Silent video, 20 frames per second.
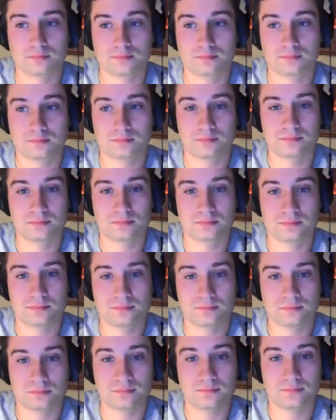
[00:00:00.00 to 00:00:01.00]

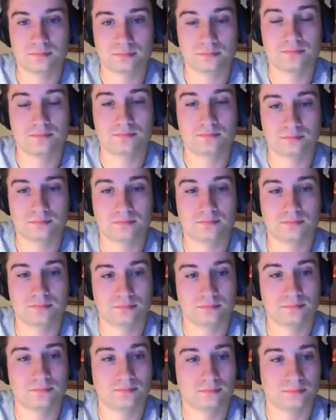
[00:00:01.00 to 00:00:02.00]

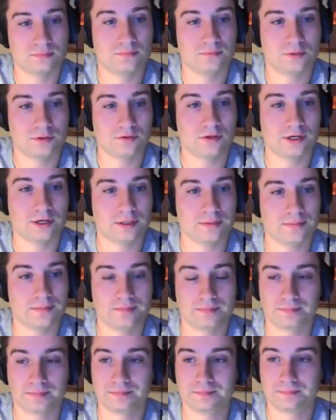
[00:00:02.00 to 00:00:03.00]

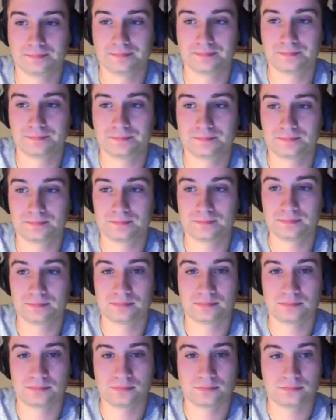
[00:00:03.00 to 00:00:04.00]

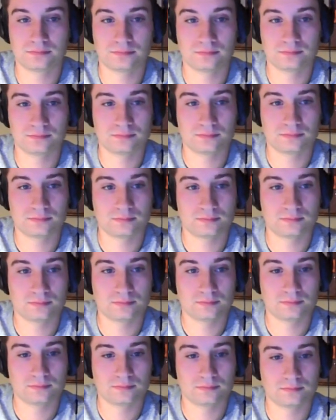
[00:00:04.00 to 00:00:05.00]

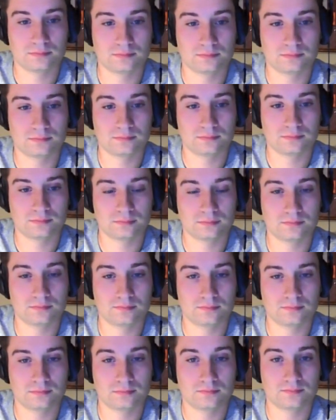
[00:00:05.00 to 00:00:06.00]

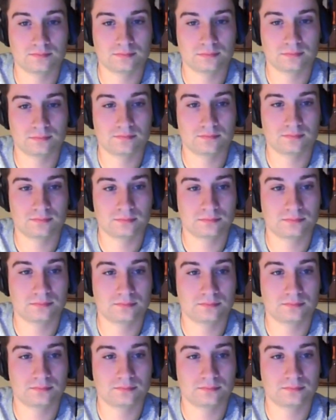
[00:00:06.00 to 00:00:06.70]
(silent)